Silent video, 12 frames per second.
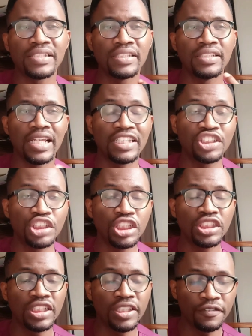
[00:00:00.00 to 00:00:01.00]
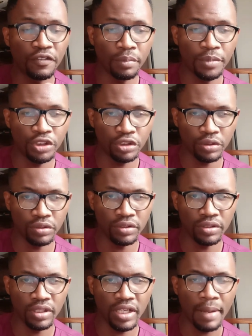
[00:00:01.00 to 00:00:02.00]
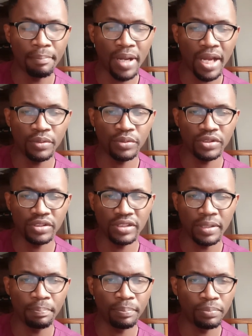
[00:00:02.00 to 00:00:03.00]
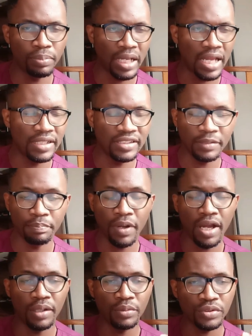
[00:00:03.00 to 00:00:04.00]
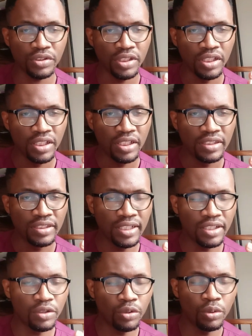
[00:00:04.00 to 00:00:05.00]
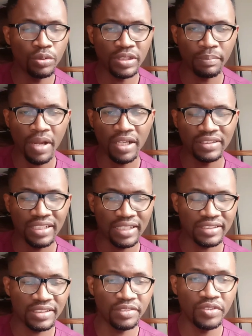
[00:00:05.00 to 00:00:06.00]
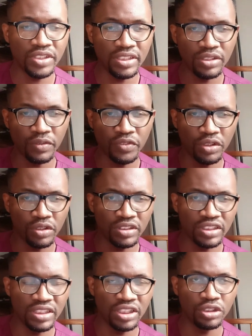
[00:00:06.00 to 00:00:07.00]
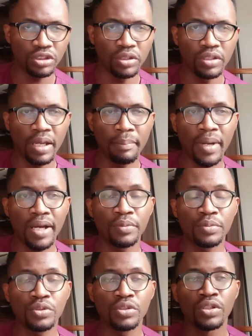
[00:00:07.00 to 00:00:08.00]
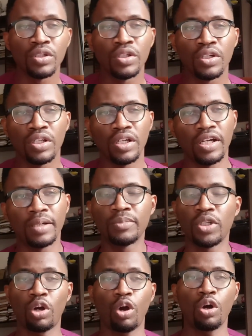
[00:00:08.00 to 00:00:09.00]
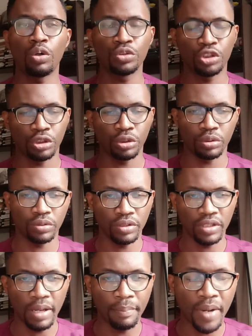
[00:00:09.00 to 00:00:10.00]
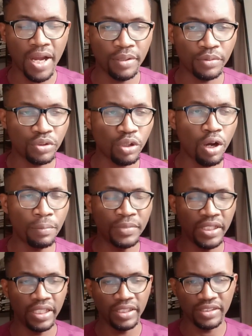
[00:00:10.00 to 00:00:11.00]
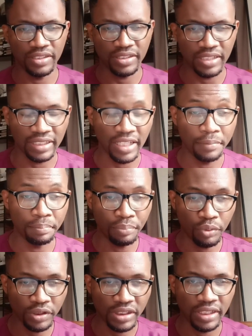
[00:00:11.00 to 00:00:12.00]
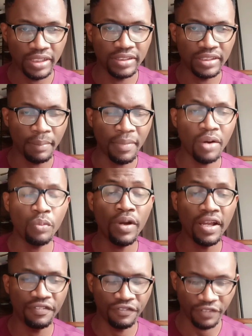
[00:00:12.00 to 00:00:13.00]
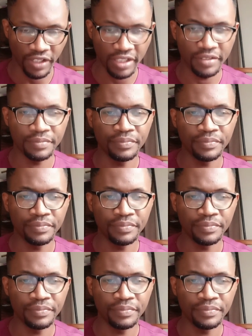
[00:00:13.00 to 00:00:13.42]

exchanging information about the plans, about the goals, about the activities of the organization, about the culture, about updates that are important, about welfare.